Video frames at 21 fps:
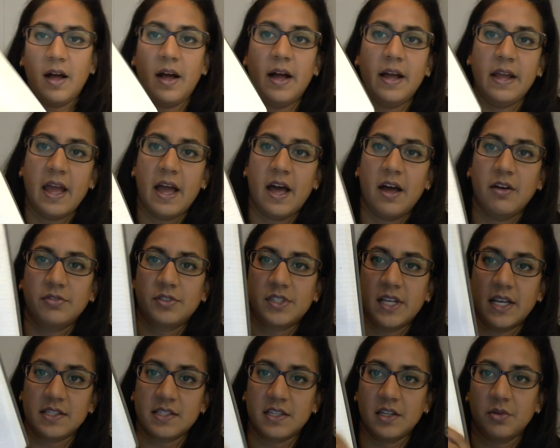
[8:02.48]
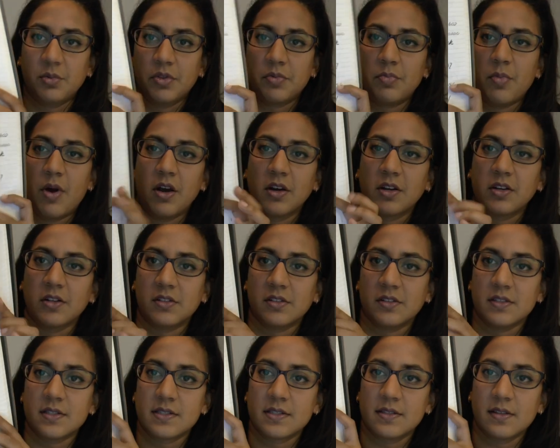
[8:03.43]
I have tested with
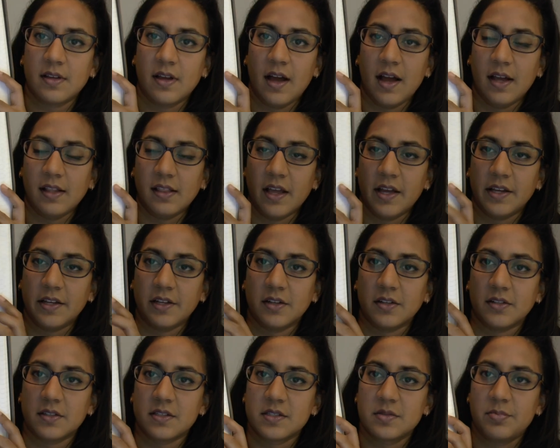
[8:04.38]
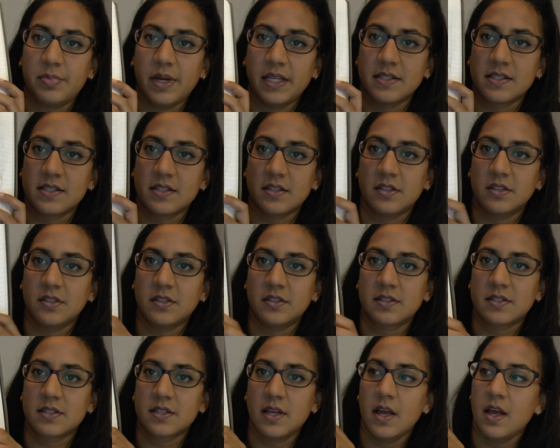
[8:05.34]
markers, highlighters,
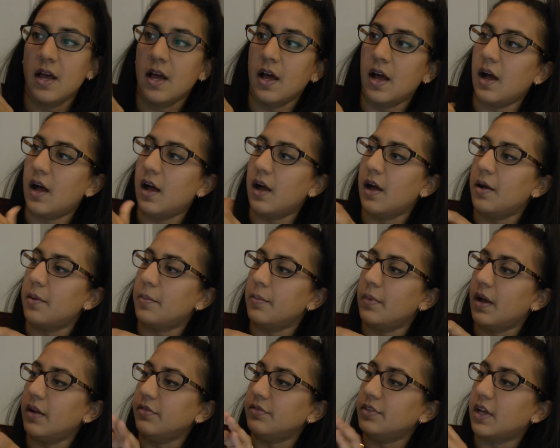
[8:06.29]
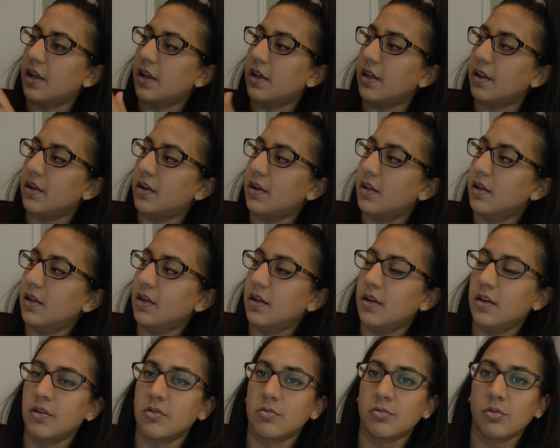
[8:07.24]
pencils, I've done
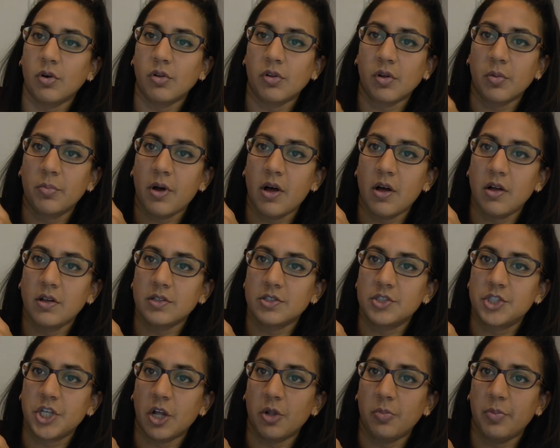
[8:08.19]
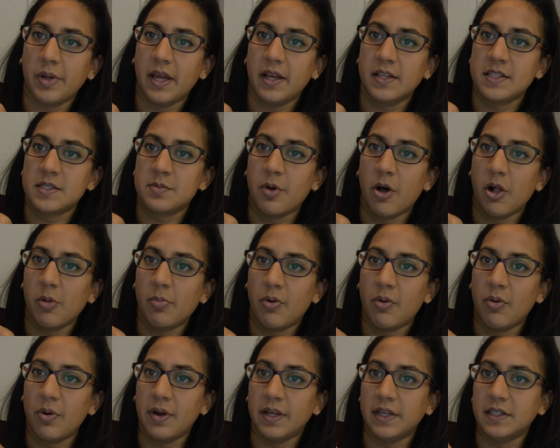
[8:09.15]
rollerballs, gel pens,
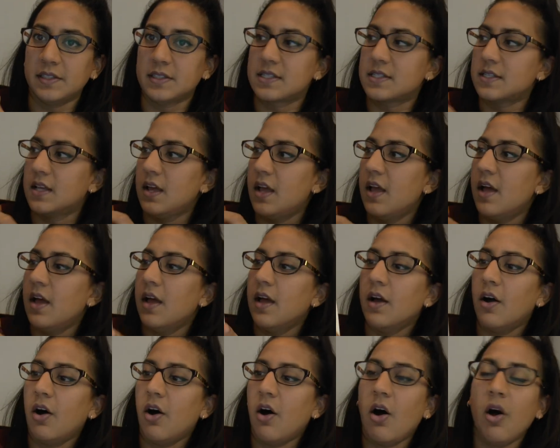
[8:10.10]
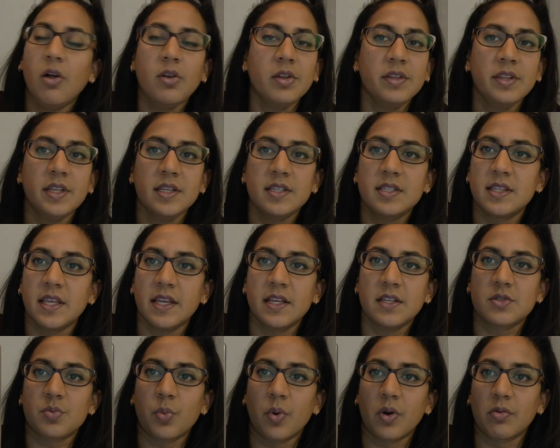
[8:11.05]
ballpoints. All of these
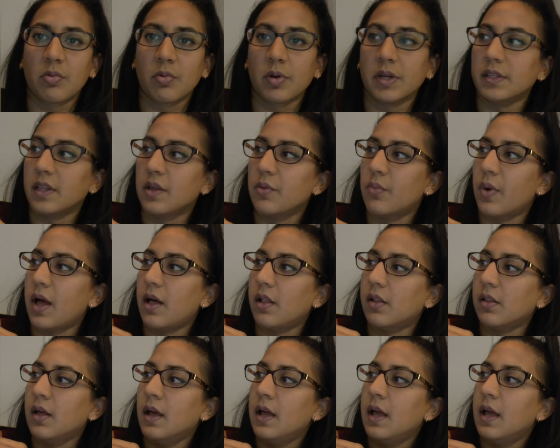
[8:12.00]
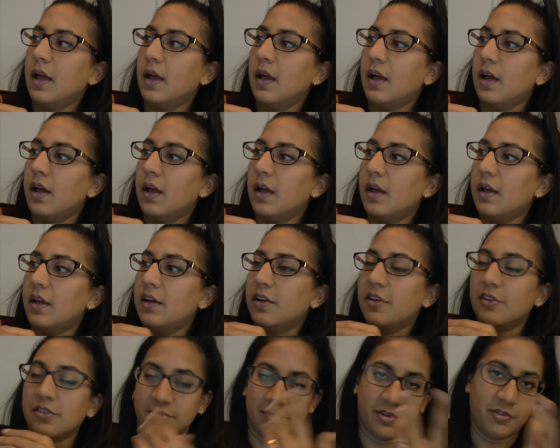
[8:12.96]
things work really well.
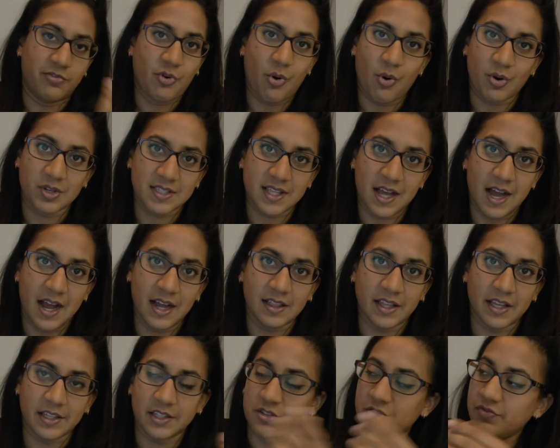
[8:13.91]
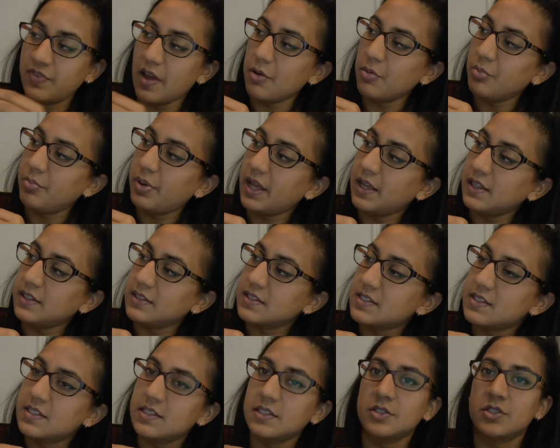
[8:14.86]
Of course, the highlight is fountain
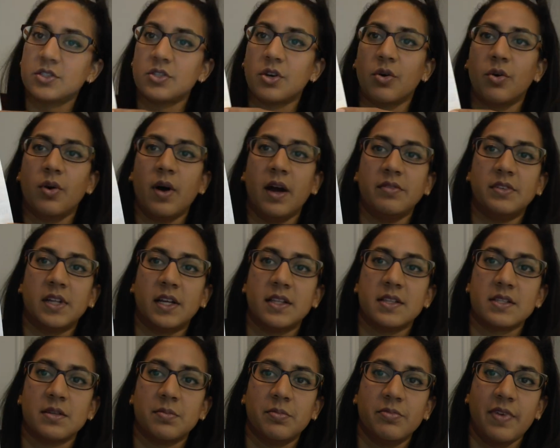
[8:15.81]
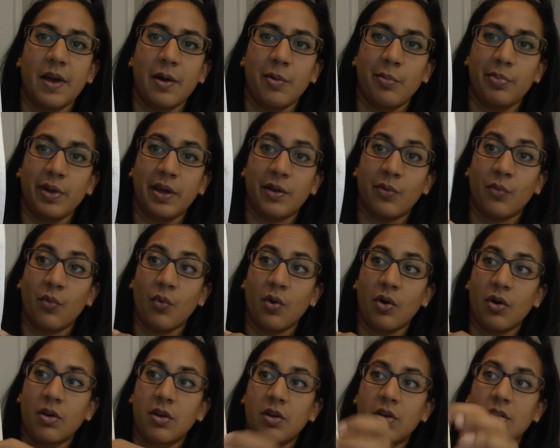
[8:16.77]
pens, so I've done some fountain
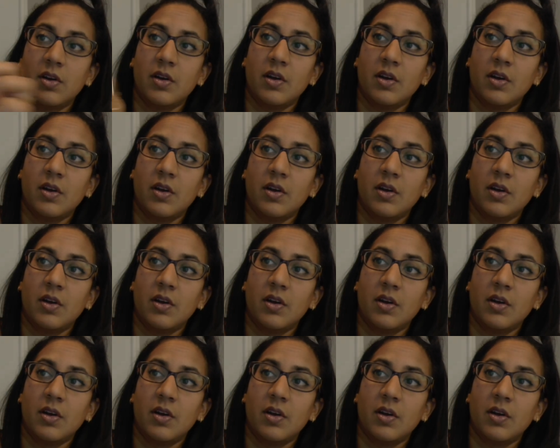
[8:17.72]
pen work